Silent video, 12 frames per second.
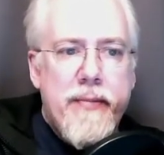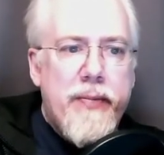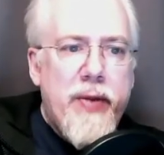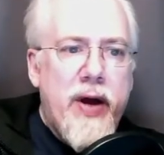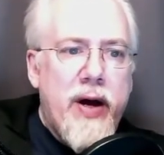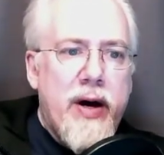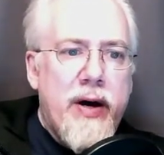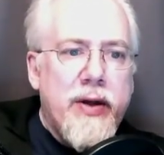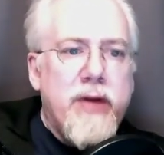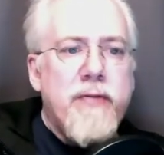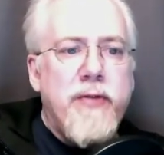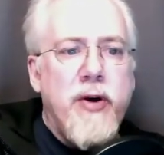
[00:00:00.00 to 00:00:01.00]
The
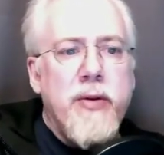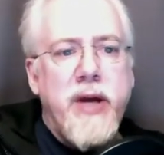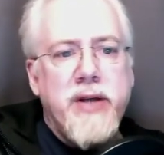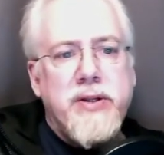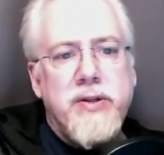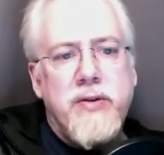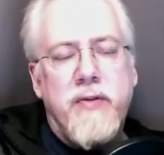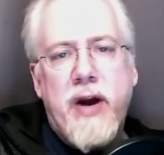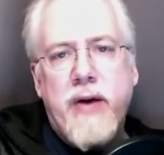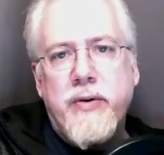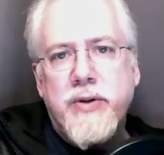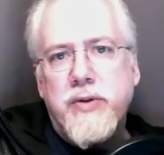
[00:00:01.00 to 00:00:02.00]
confirmed cases of the
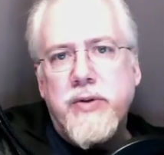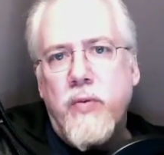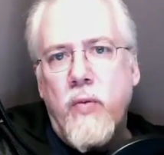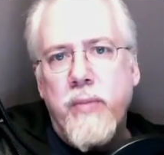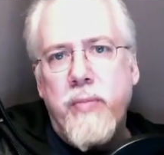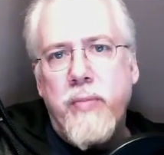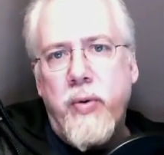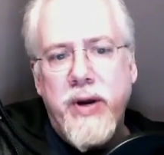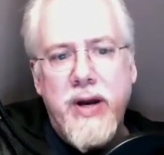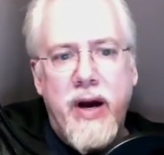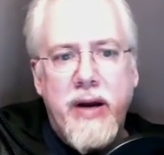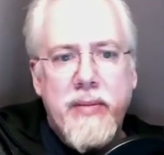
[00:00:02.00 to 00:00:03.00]
virus,
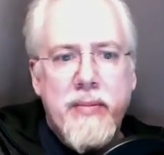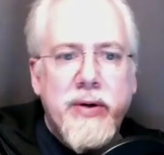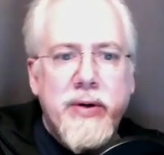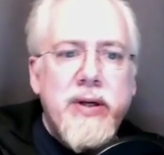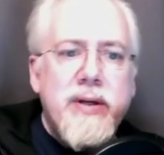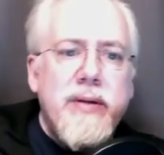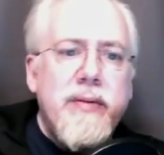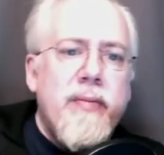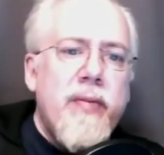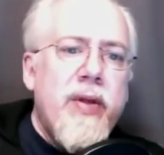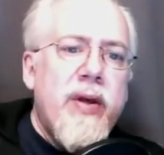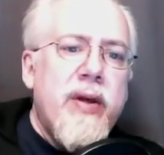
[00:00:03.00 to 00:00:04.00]
1.9 million.
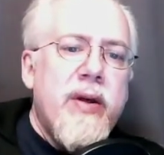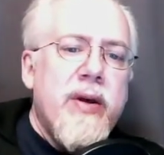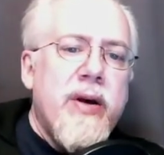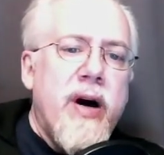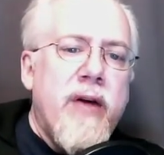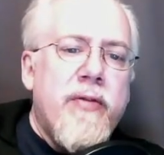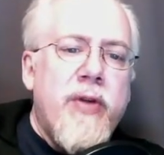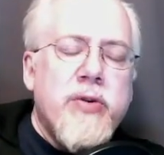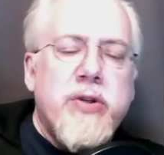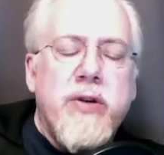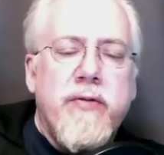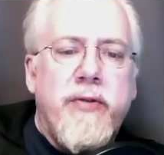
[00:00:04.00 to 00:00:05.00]
Of
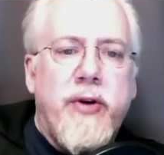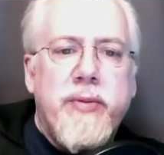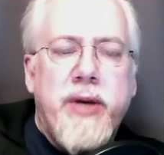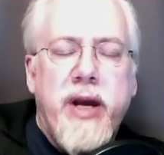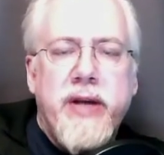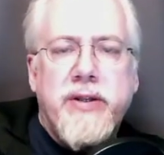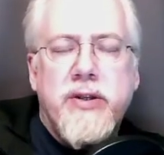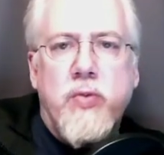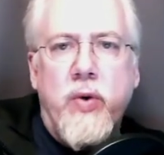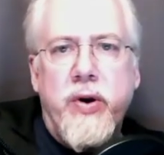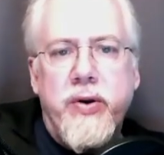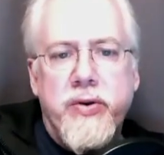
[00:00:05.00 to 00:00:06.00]
those confirmed cases,
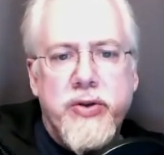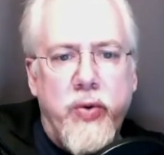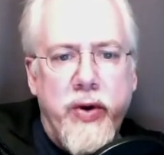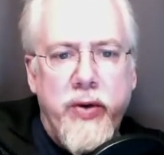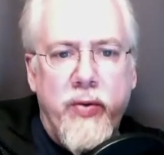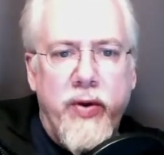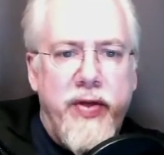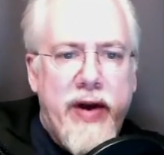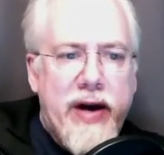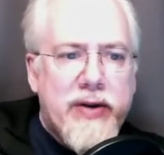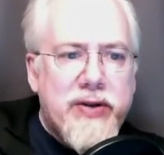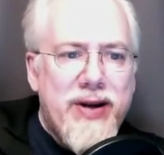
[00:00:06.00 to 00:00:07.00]

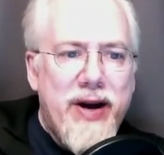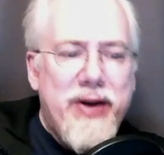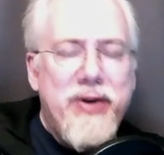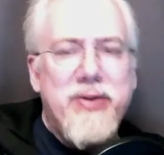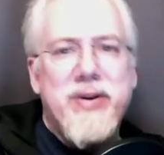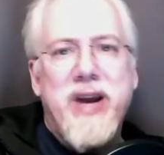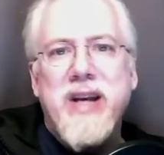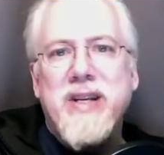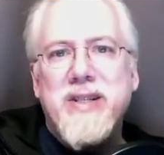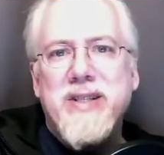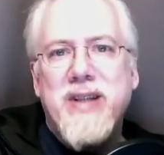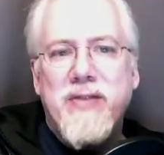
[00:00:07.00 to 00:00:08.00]

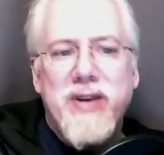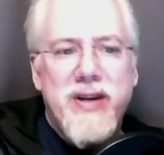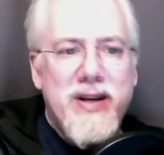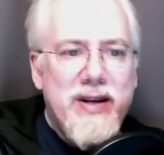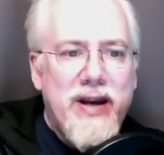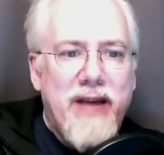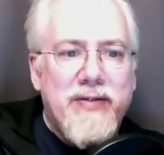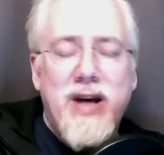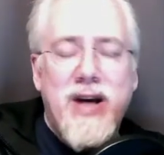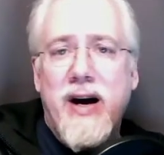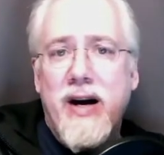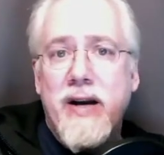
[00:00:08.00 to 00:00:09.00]
121,987 have
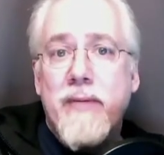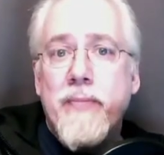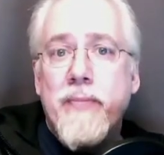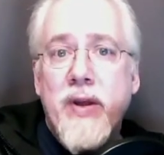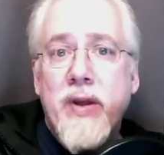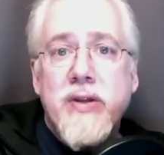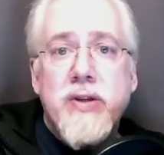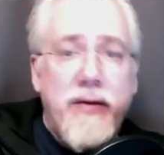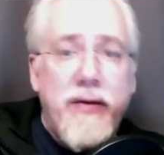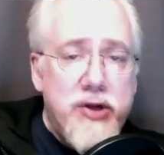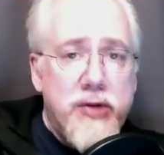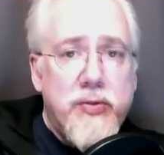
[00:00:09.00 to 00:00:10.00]
died. So you
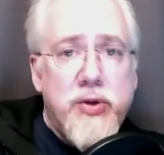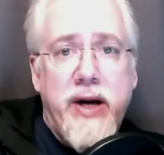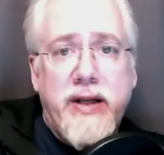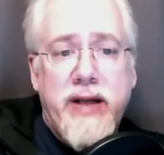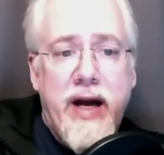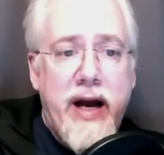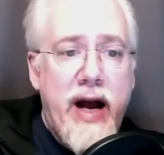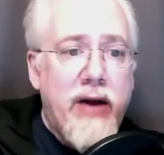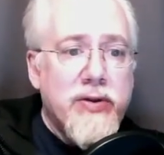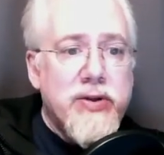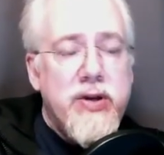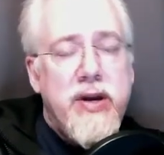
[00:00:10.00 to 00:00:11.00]
have to subtract that
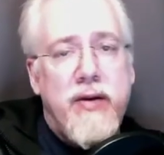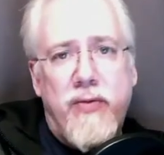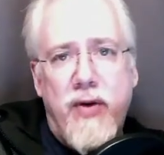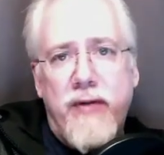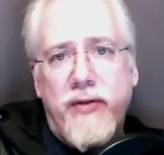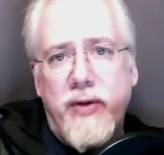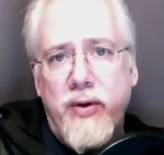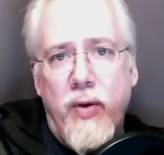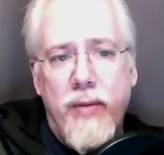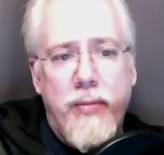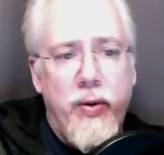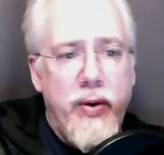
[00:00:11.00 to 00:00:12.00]
out. So you have roughly
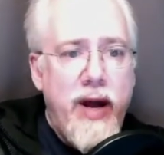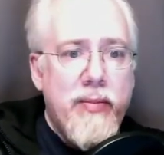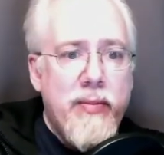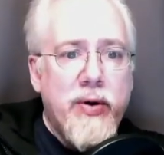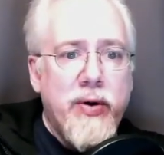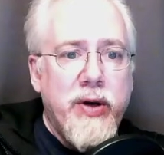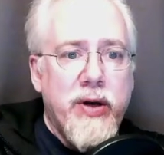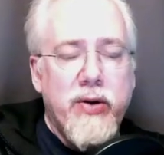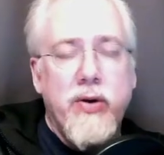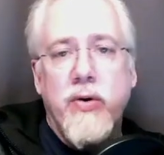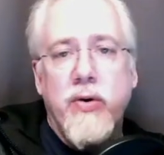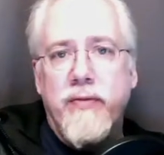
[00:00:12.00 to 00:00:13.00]
1.8 million
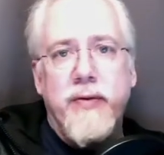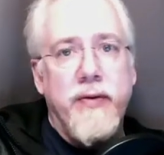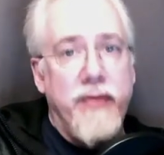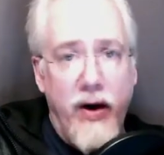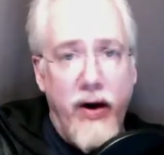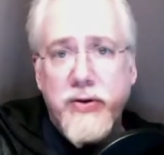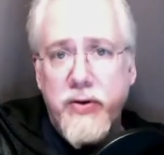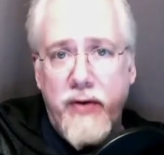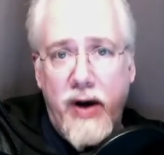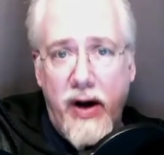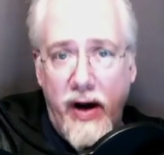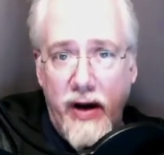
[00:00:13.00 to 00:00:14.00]
who, if they all
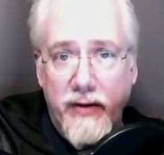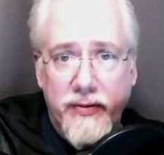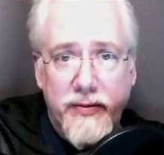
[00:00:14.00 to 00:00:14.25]
survive,